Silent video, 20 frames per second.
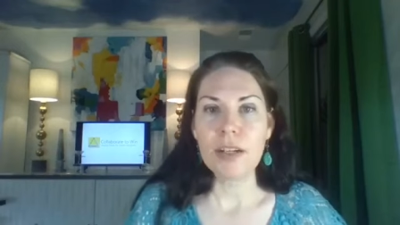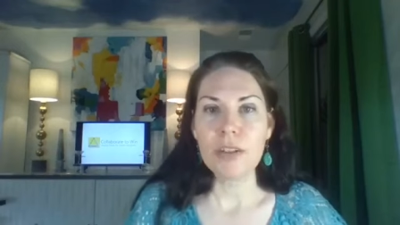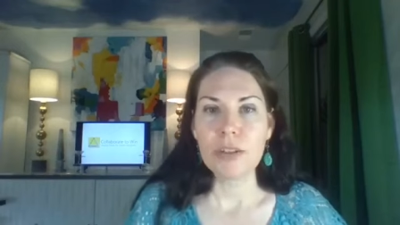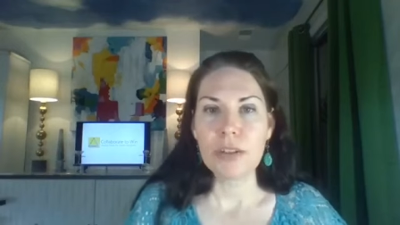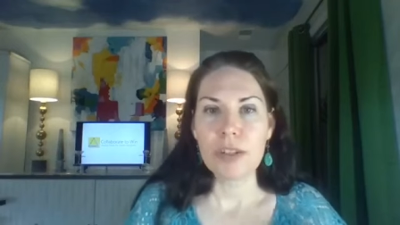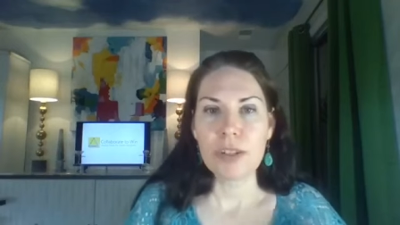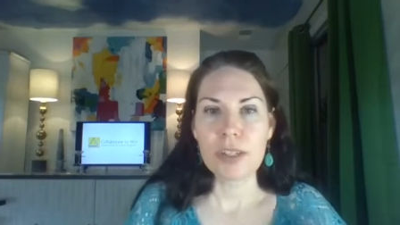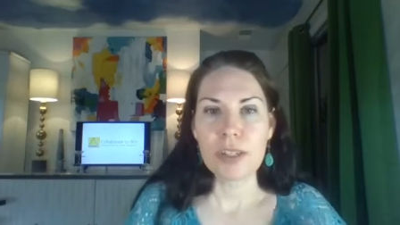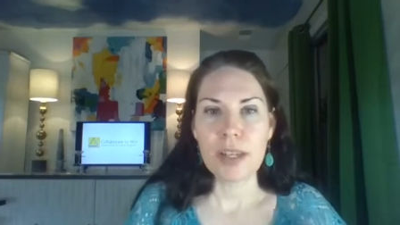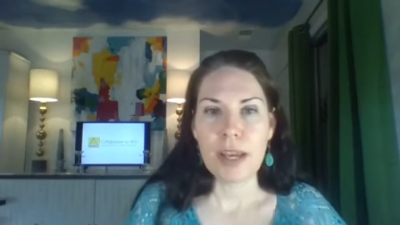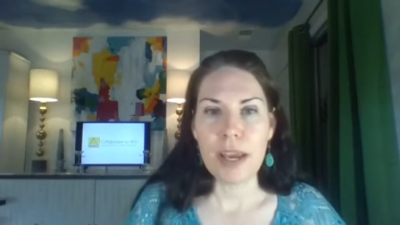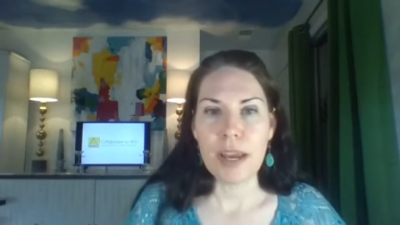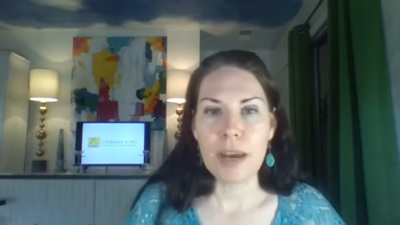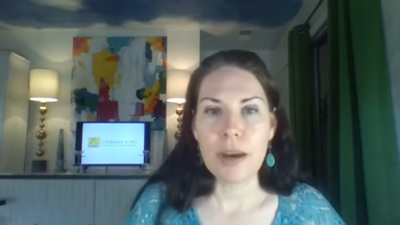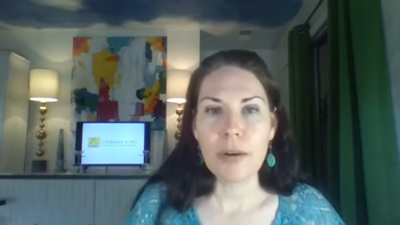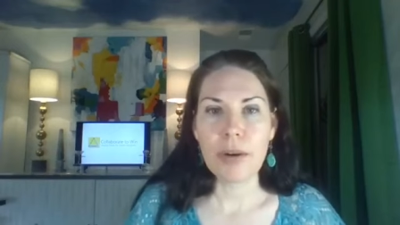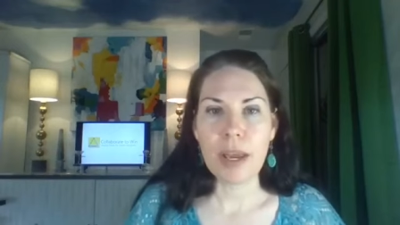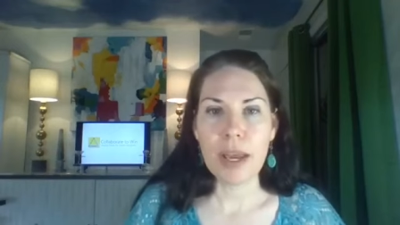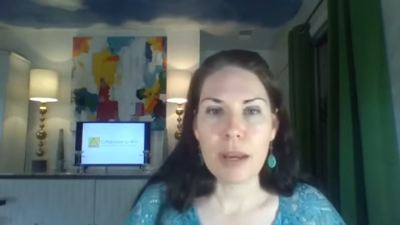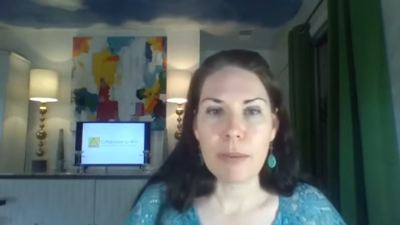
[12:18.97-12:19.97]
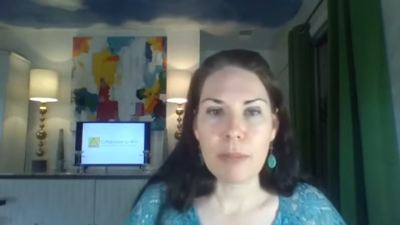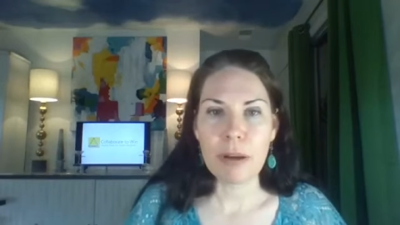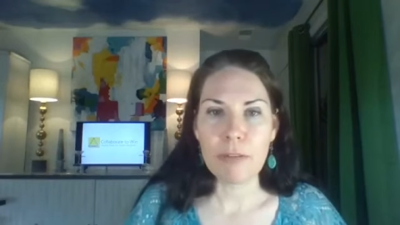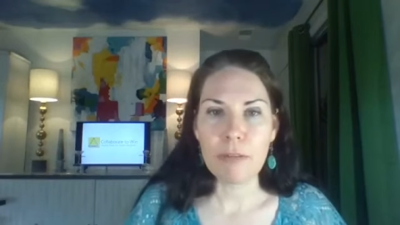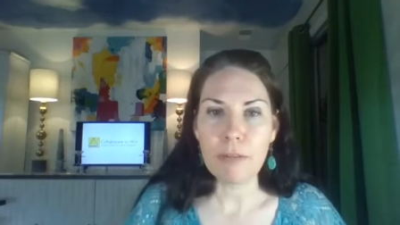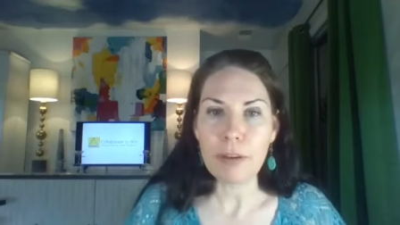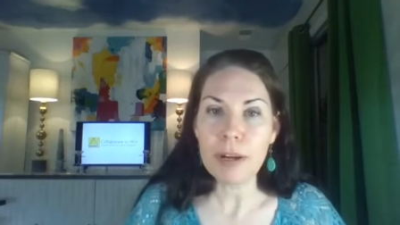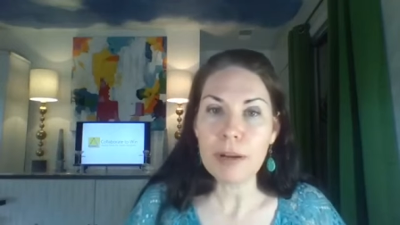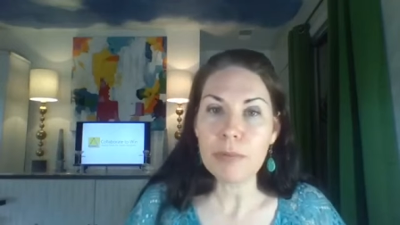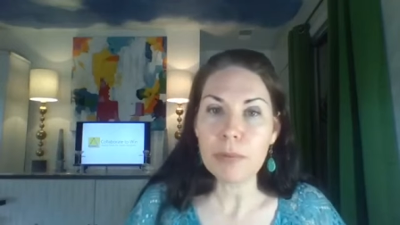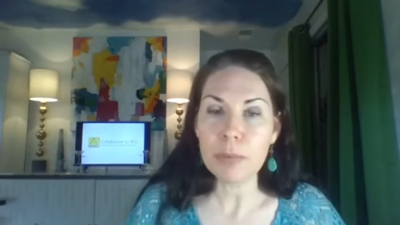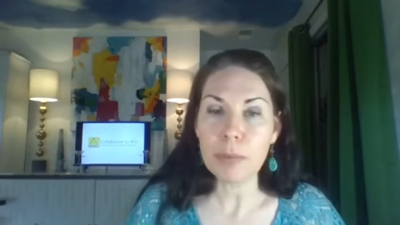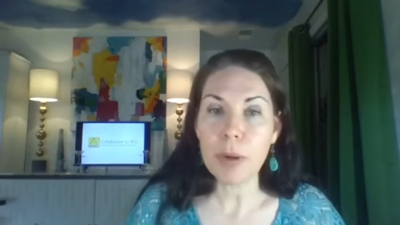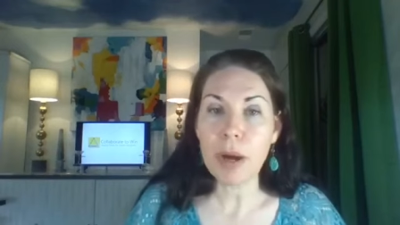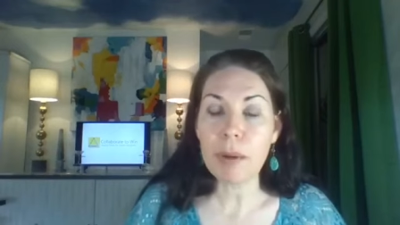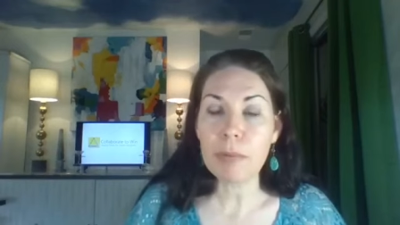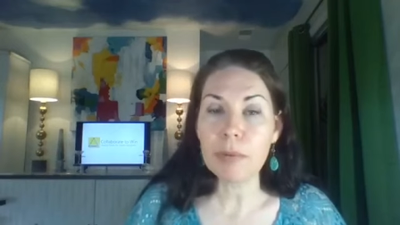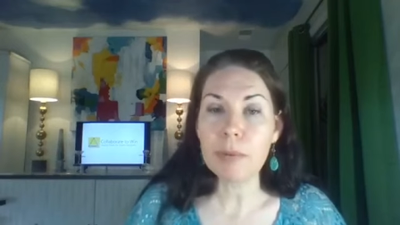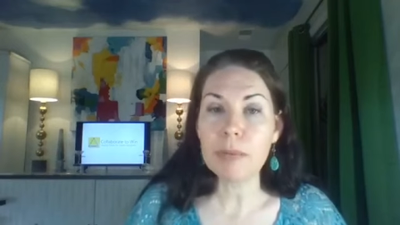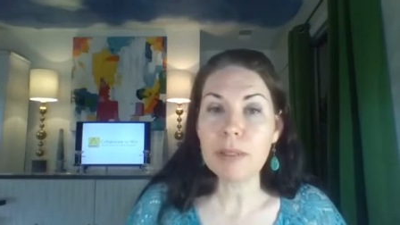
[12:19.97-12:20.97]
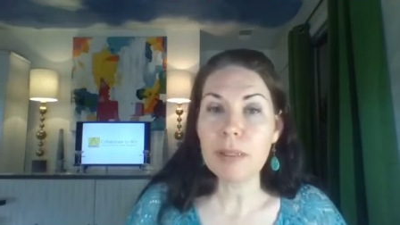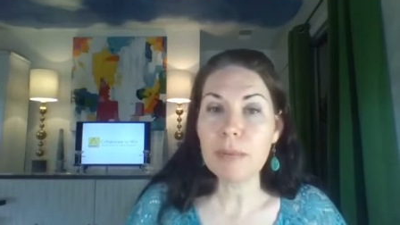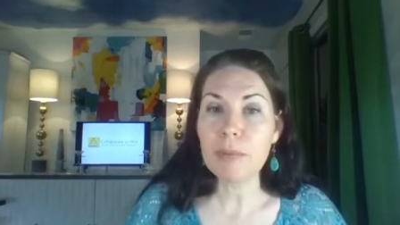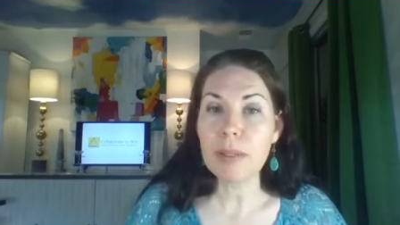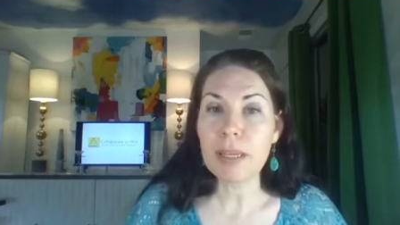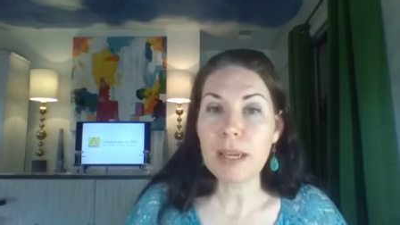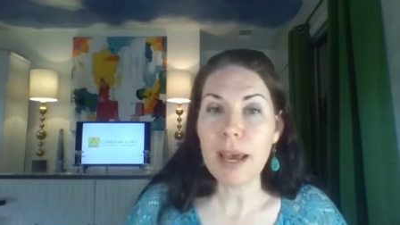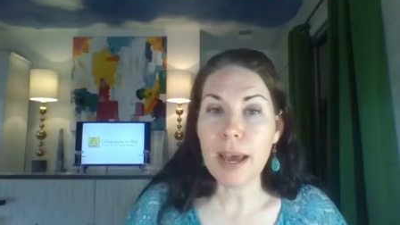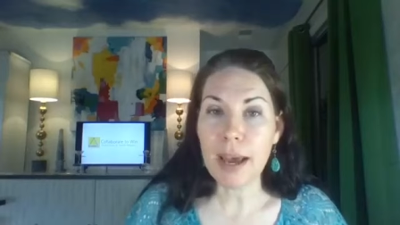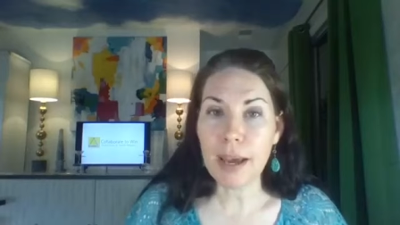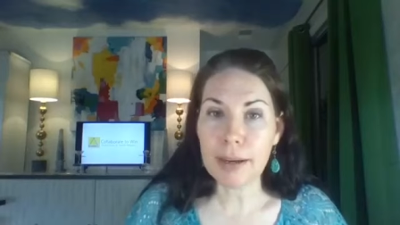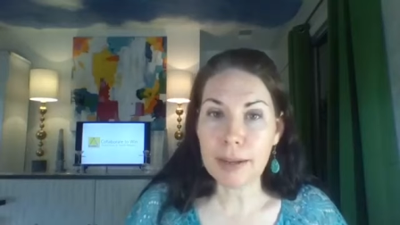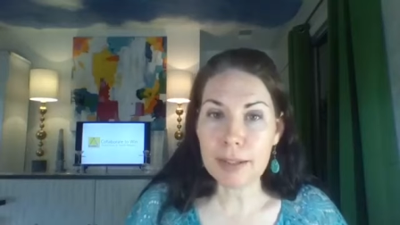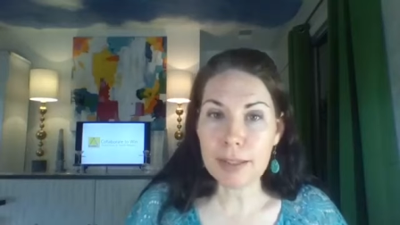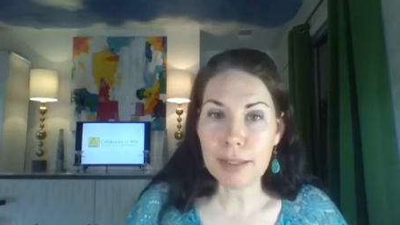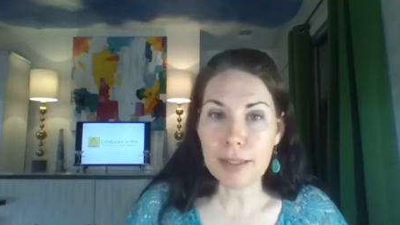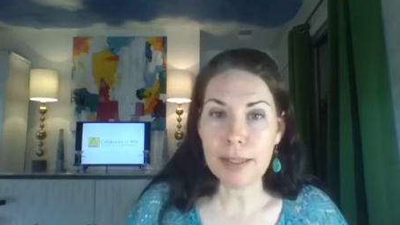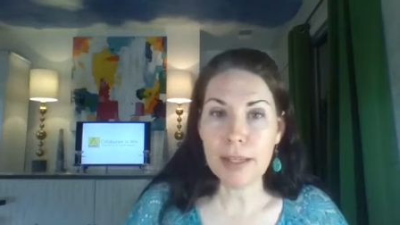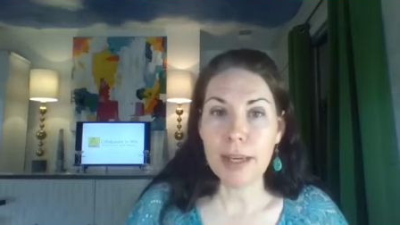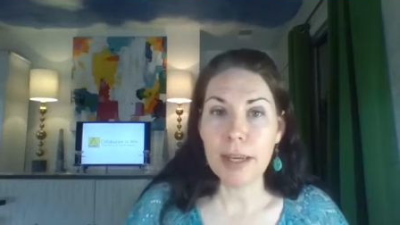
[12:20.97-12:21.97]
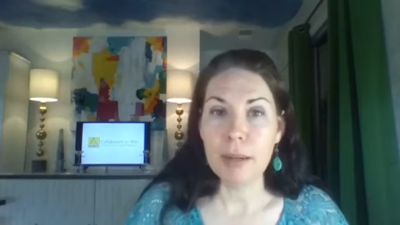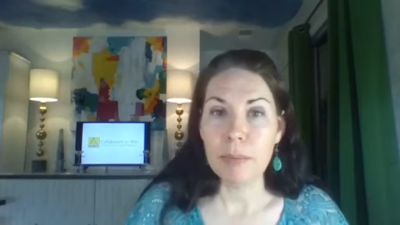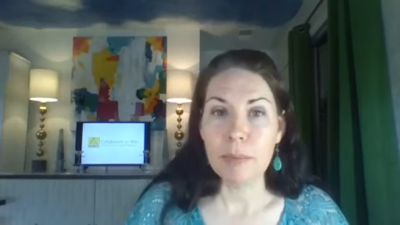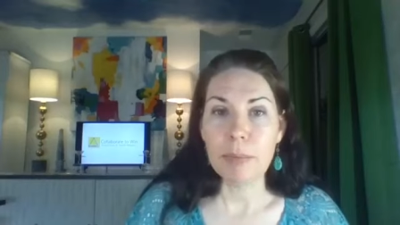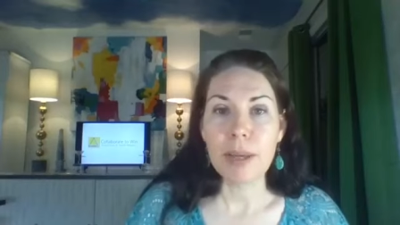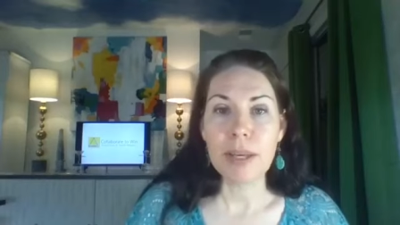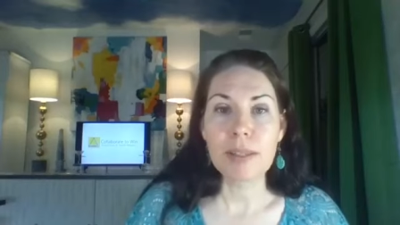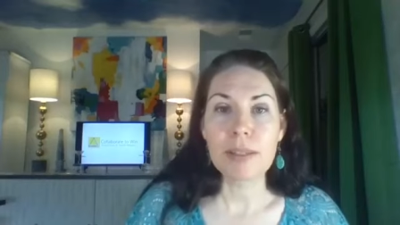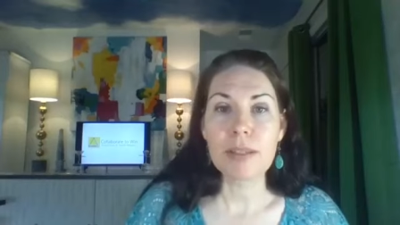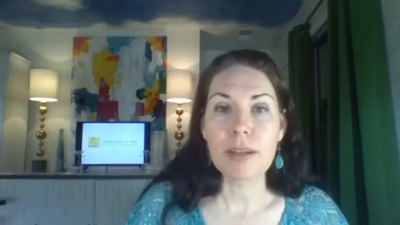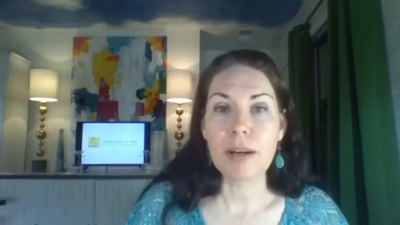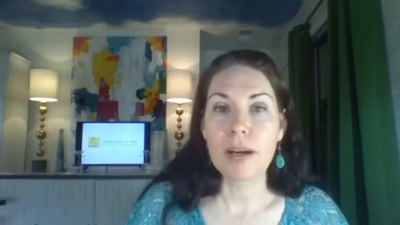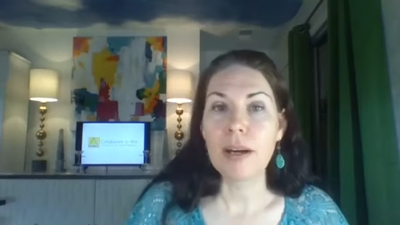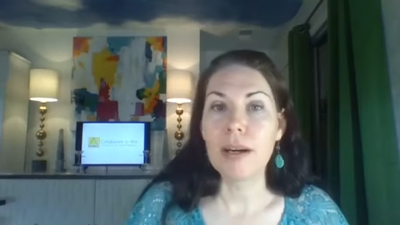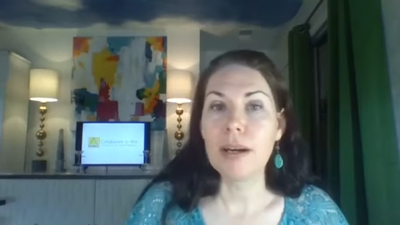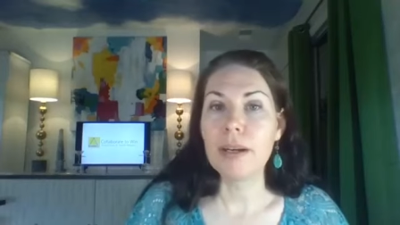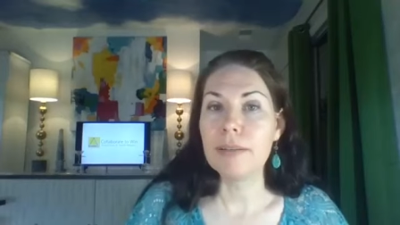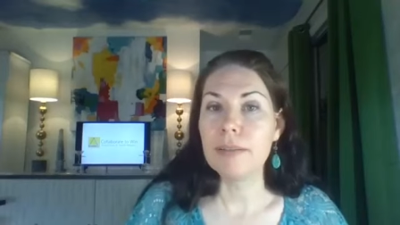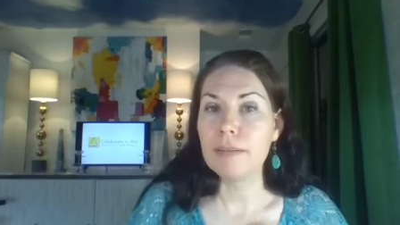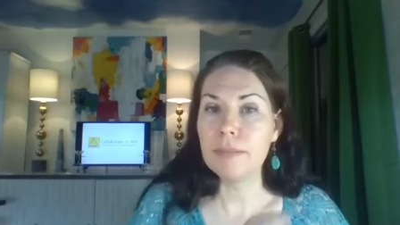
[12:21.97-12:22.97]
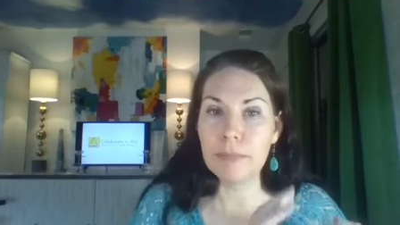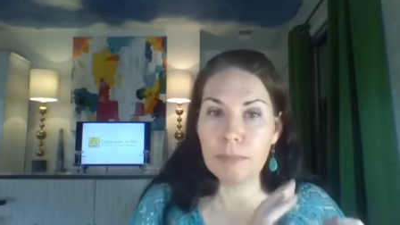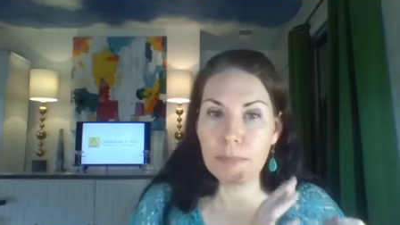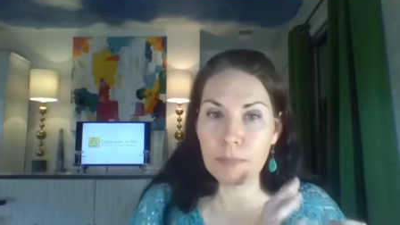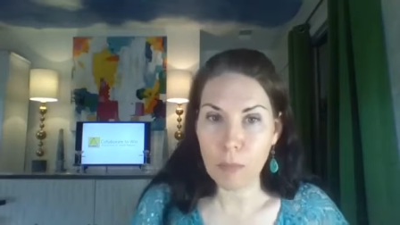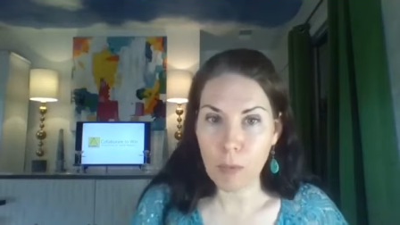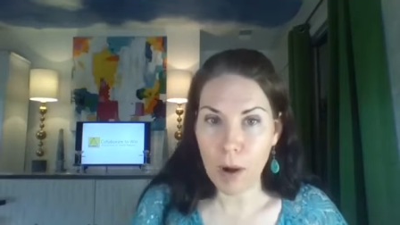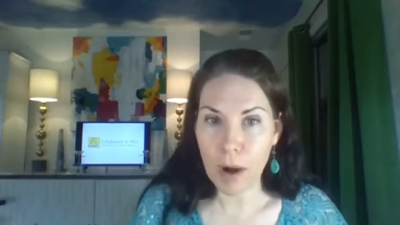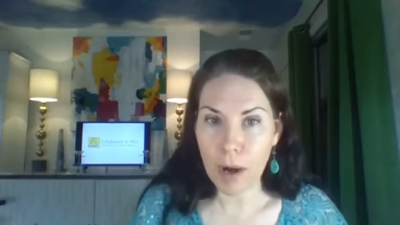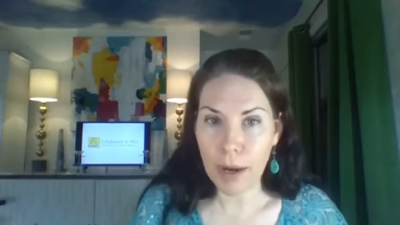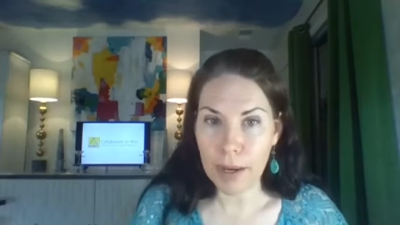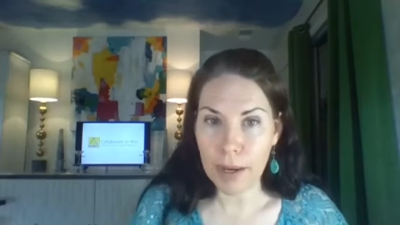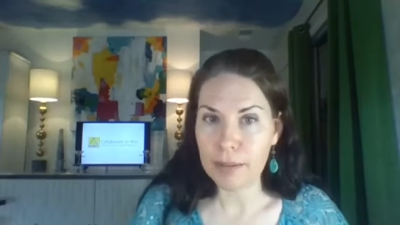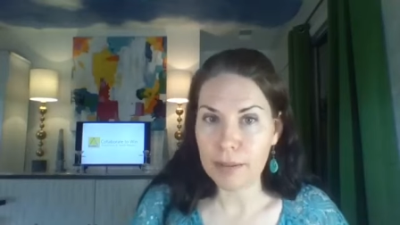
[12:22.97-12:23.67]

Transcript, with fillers: to say, okay, my freight will probably be X based on Y.